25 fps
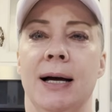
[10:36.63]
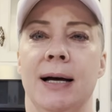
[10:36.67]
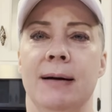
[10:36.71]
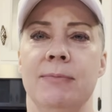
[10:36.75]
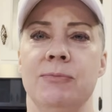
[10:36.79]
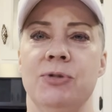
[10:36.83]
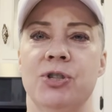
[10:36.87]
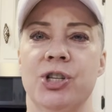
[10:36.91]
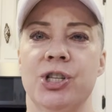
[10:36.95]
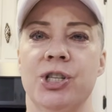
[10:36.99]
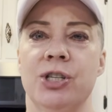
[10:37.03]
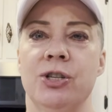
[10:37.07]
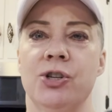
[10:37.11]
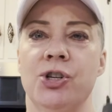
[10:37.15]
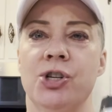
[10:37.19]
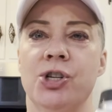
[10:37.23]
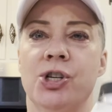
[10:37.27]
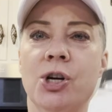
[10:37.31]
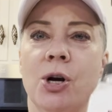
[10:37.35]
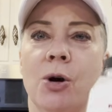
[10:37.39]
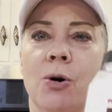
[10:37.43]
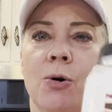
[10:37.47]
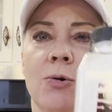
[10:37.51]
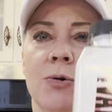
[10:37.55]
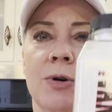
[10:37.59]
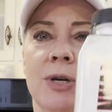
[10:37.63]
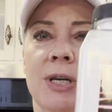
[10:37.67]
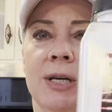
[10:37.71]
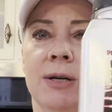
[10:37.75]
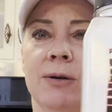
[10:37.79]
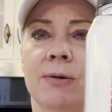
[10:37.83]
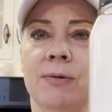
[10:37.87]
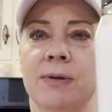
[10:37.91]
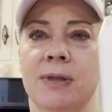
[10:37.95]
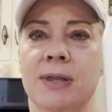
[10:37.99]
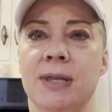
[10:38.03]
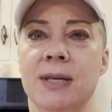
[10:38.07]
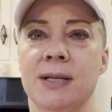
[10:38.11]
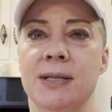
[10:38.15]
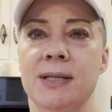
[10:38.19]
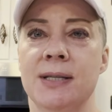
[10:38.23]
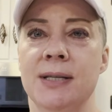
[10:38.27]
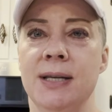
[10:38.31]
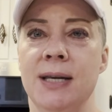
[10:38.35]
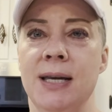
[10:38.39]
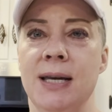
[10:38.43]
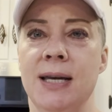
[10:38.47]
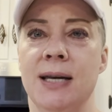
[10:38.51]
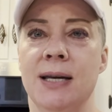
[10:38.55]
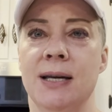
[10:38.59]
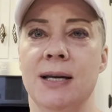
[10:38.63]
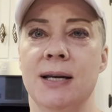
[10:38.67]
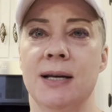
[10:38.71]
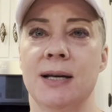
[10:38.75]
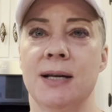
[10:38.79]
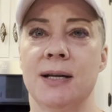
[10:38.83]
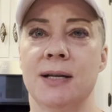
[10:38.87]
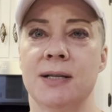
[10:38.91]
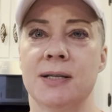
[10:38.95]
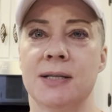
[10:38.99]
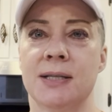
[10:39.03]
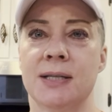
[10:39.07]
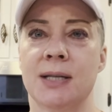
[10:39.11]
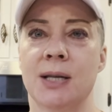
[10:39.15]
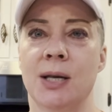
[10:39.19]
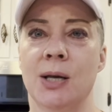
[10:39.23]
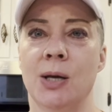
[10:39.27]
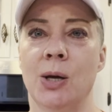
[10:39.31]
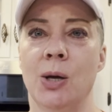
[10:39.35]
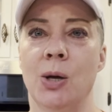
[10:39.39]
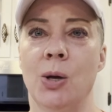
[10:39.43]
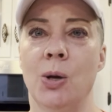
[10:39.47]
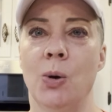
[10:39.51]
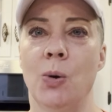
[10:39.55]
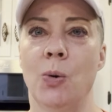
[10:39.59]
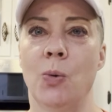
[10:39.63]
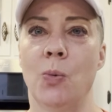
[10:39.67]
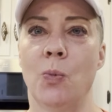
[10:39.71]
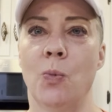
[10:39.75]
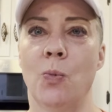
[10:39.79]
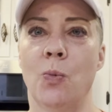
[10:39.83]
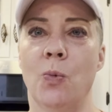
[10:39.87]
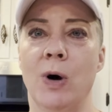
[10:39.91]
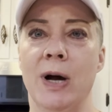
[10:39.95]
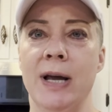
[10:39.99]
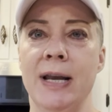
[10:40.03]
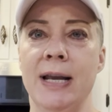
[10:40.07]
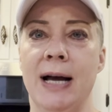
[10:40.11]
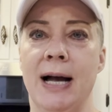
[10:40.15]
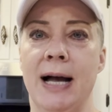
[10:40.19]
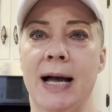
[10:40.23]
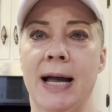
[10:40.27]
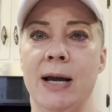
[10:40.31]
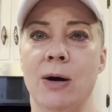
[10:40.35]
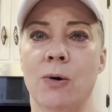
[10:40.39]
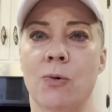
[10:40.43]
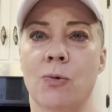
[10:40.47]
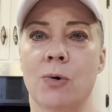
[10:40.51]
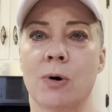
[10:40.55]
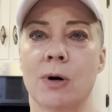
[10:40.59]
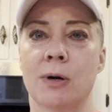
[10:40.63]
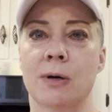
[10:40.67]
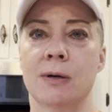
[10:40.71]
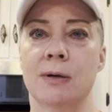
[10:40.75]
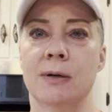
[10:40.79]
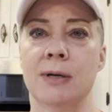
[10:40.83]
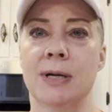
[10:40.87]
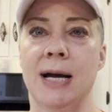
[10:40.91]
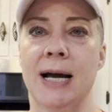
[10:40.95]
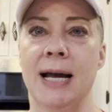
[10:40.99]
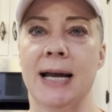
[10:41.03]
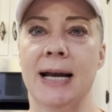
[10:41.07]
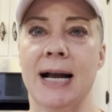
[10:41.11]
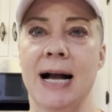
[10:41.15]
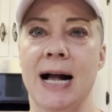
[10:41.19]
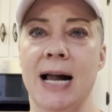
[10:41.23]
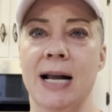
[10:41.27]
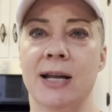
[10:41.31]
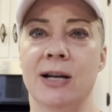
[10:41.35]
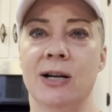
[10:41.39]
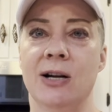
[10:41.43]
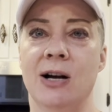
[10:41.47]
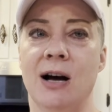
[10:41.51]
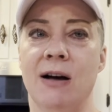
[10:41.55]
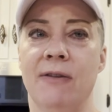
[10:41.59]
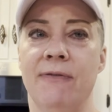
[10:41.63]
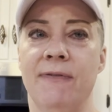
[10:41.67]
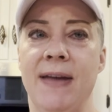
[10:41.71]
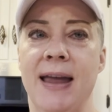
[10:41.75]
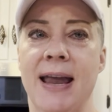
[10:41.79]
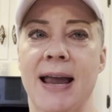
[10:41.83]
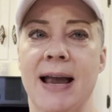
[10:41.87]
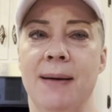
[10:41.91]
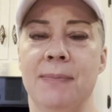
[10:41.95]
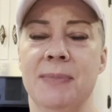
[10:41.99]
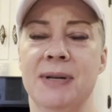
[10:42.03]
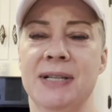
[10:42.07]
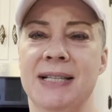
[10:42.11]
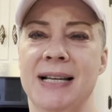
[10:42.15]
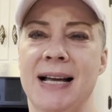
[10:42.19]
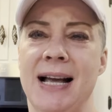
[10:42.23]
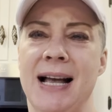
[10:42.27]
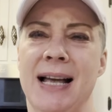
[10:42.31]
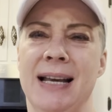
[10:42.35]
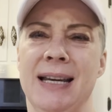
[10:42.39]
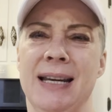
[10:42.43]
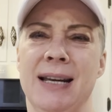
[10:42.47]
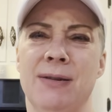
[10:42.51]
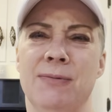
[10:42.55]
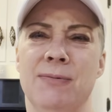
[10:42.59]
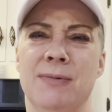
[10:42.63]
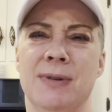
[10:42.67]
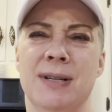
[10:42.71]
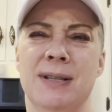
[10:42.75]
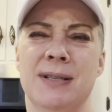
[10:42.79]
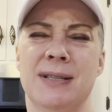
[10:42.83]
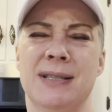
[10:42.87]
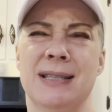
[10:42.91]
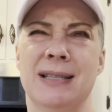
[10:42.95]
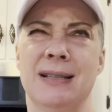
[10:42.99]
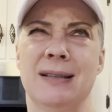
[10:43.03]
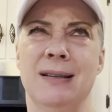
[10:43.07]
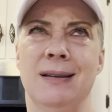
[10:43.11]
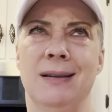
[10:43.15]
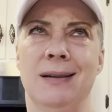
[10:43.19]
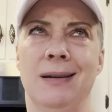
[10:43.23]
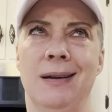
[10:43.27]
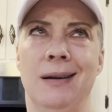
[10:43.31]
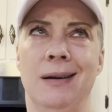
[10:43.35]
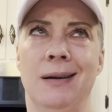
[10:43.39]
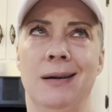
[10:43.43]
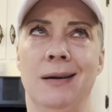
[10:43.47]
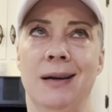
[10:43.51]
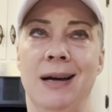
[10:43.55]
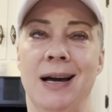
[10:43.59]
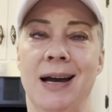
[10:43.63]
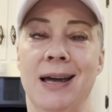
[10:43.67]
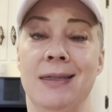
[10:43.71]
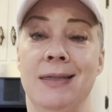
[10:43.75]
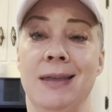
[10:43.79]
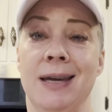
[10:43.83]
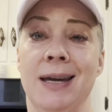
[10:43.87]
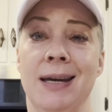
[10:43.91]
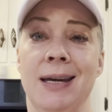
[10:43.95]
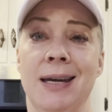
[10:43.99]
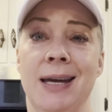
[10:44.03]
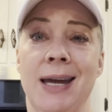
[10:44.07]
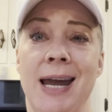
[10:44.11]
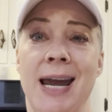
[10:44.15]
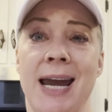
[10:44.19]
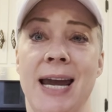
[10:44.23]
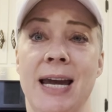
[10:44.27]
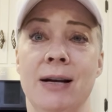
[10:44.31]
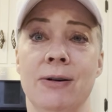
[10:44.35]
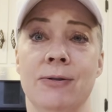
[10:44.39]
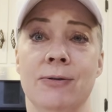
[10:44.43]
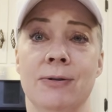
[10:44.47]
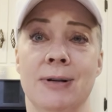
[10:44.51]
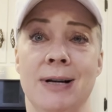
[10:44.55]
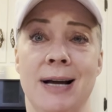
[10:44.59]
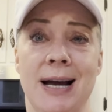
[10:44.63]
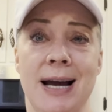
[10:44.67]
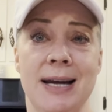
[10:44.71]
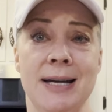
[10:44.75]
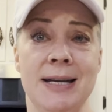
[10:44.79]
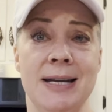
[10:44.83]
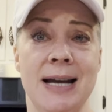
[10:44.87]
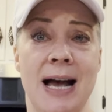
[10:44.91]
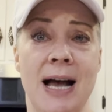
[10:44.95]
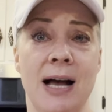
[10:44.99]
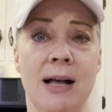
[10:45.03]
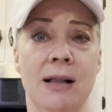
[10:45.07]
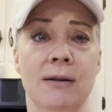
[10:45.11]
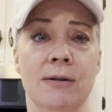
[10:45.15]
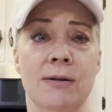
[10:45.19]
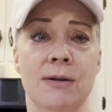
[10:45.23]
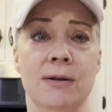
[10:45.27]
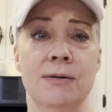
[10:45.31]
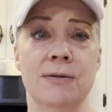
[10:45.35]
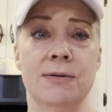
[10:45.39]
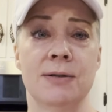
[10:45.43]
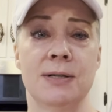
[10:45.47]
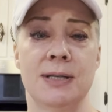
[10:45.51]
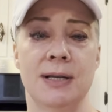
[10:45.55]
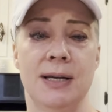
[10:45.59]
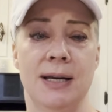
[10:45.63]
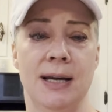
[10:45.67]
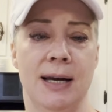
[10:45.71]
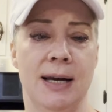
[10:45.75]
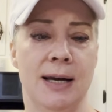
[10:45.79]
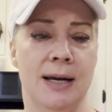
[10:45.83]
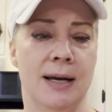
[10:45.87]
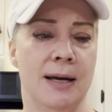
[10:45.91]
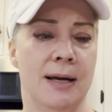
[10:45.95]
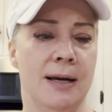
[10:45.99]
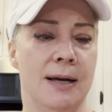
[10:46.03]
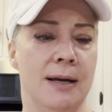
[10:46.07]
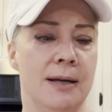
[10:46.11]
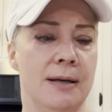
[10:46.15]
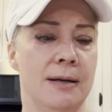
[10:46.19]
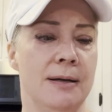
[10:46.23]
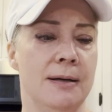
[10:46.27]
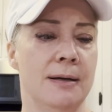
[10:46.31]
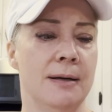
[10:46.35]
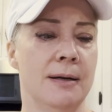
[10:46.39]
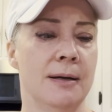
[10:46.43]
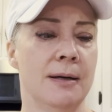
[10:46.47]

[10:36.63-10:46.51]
Just to show you, this is what I ordered. I got it off Amazon. It was, I think, $8 or $9, and